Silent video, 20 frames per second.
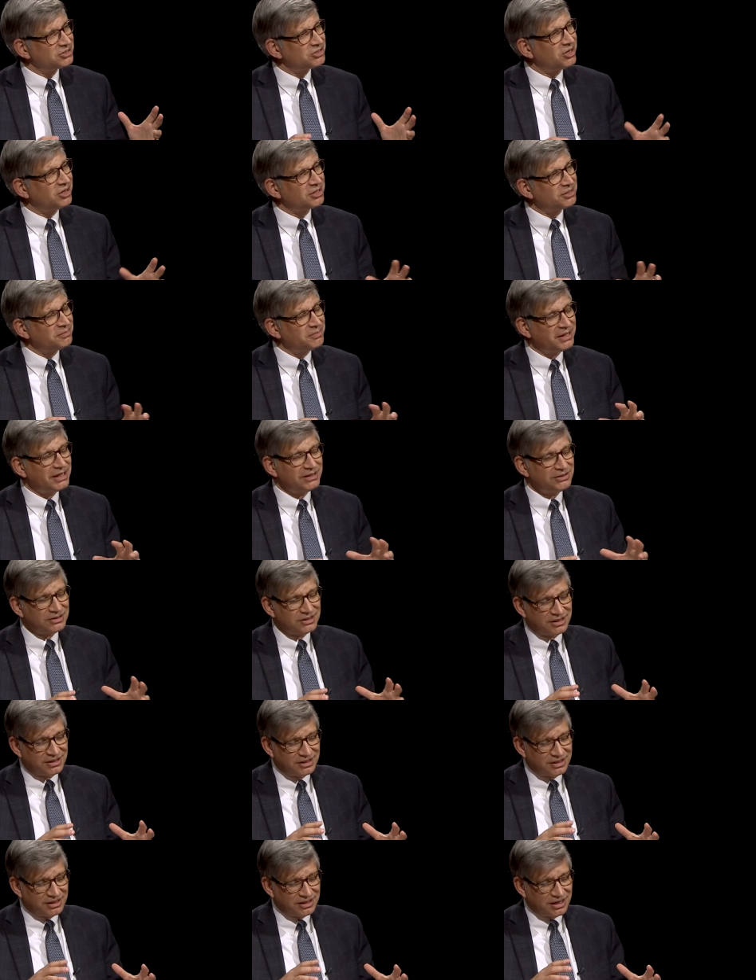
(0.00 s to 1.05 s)
Talk about
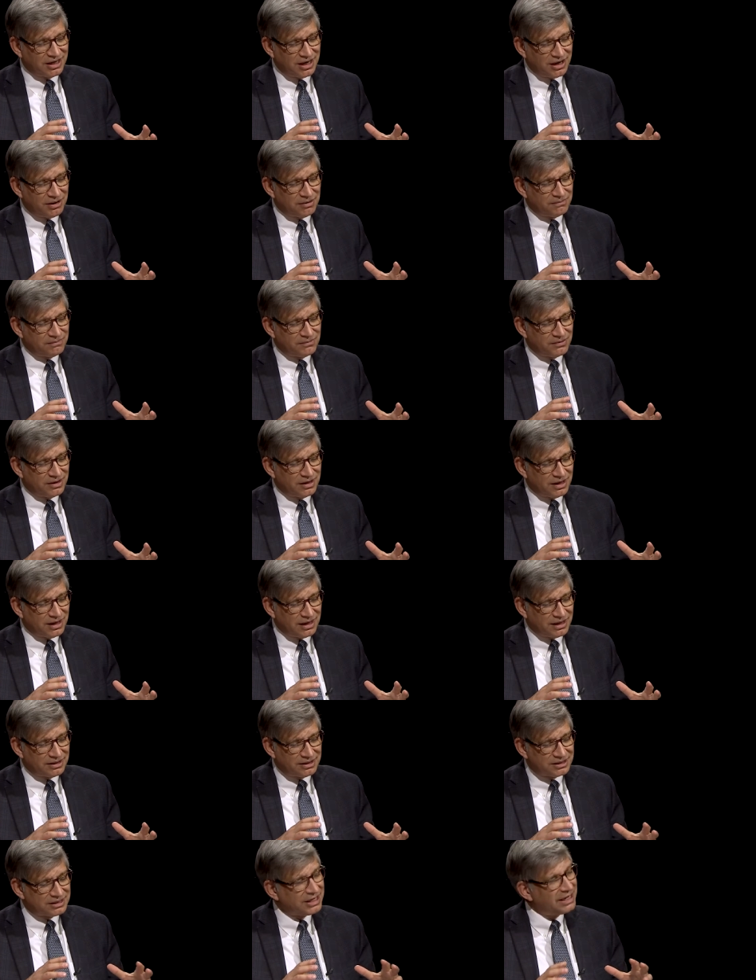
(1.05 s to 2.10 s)
uh,
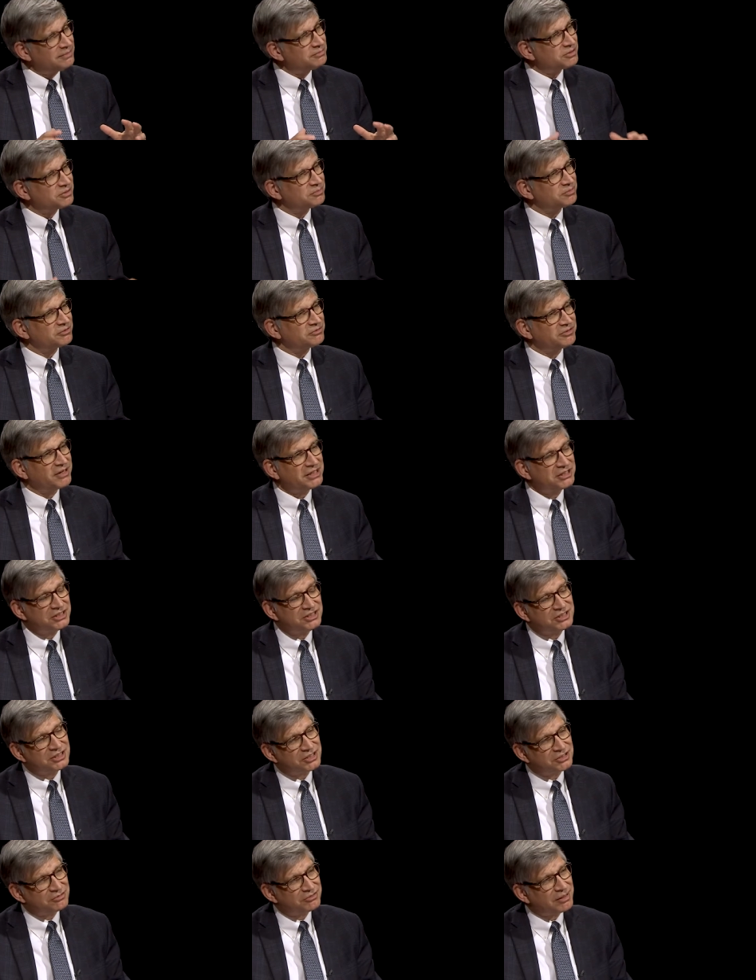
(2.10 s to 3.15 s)
uh, the types of
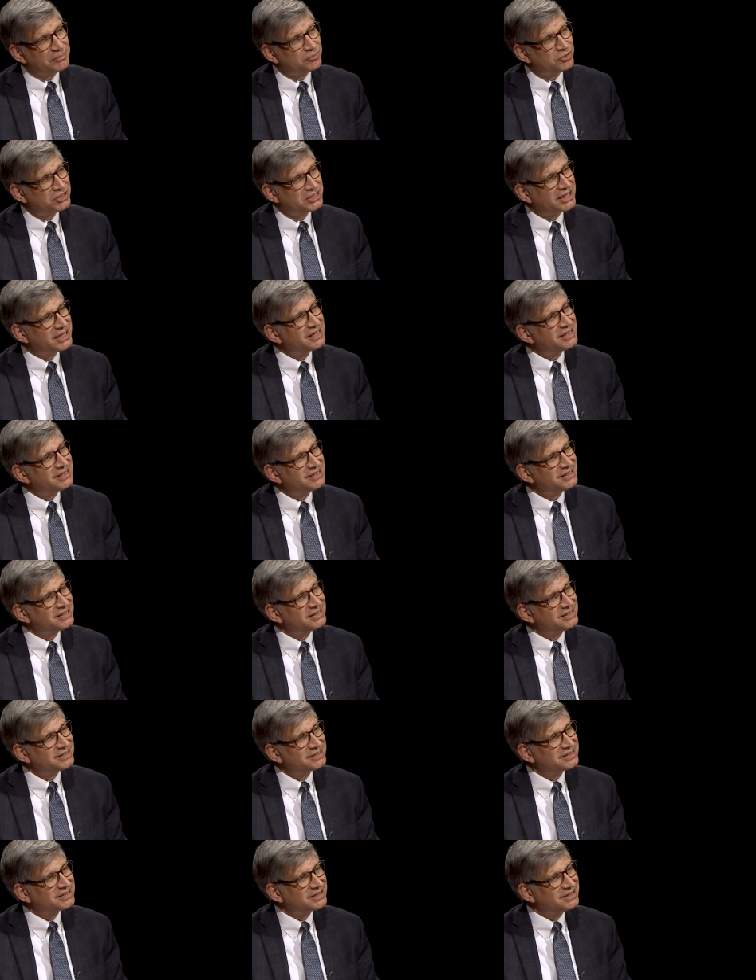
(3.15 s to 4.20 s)
professions that are represented in
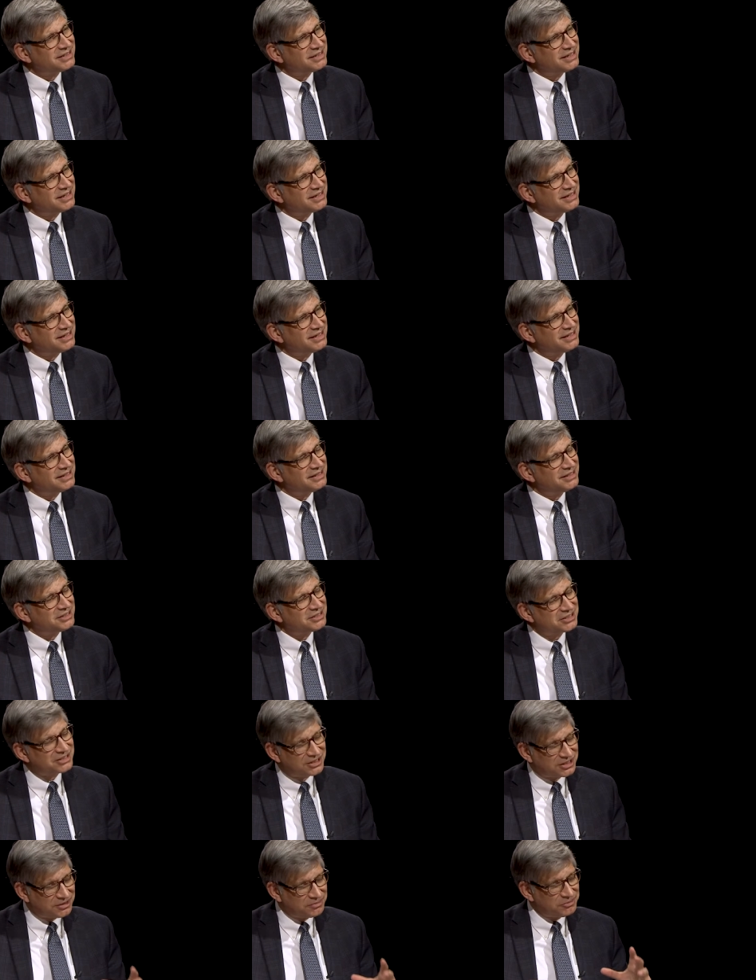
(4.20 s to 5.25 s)
this in
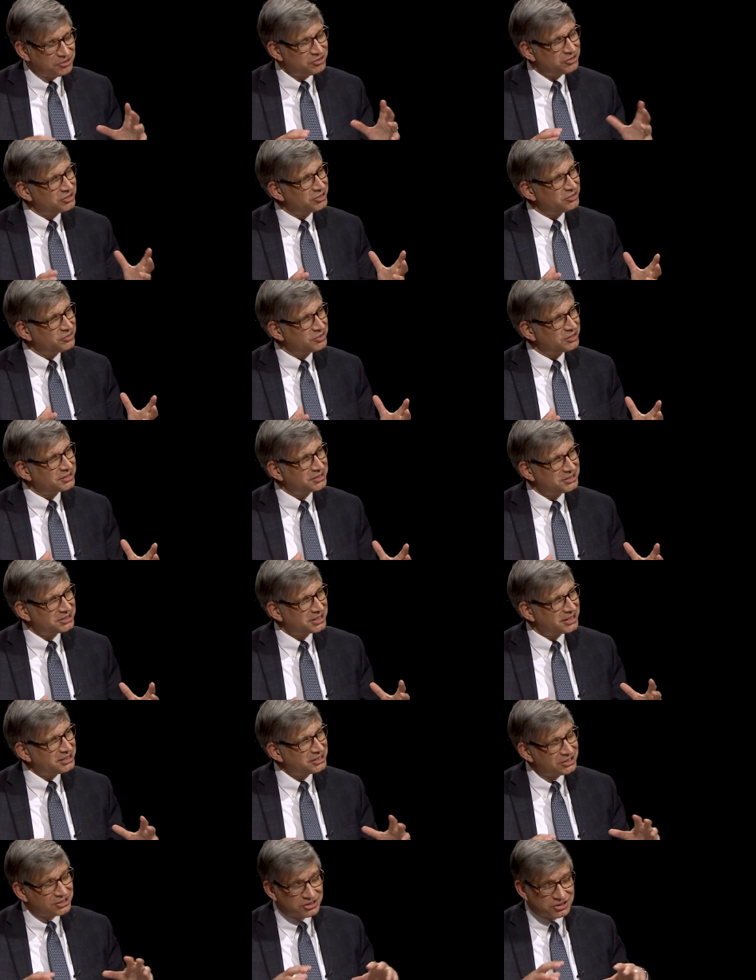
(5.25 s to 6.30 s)
this community
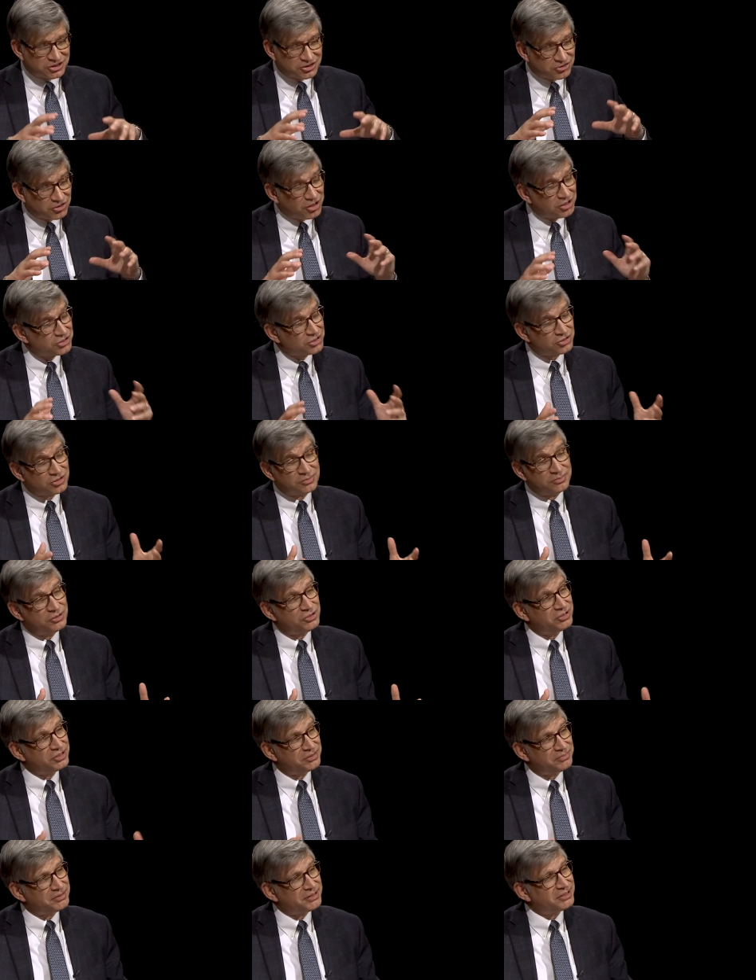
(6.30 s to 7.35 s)
organization because you're also
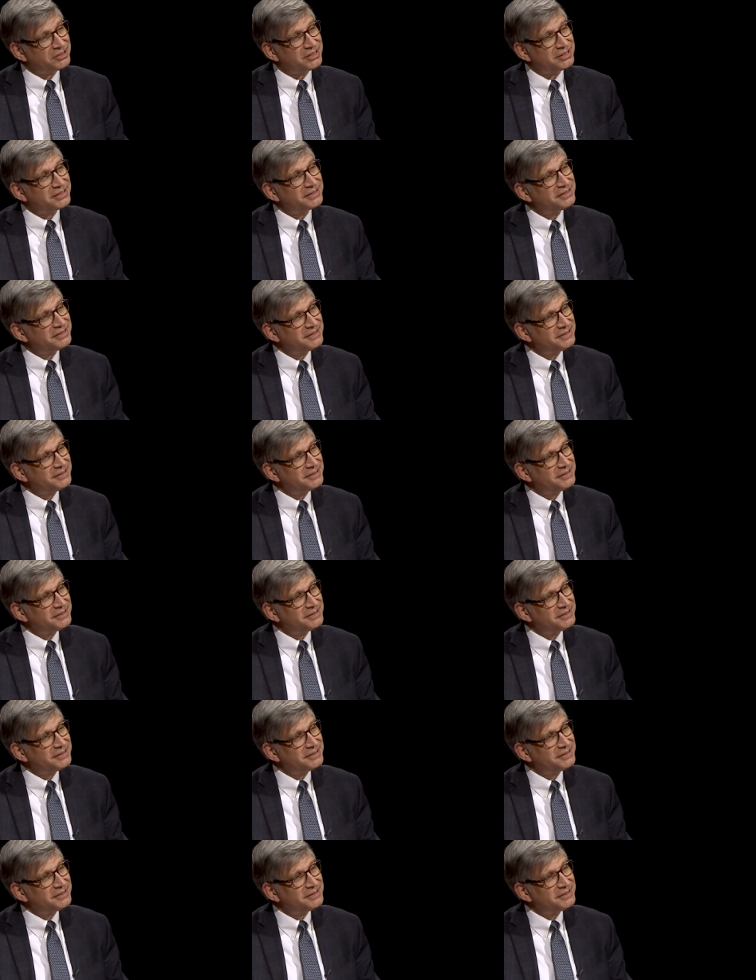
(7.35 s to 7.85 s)
community building.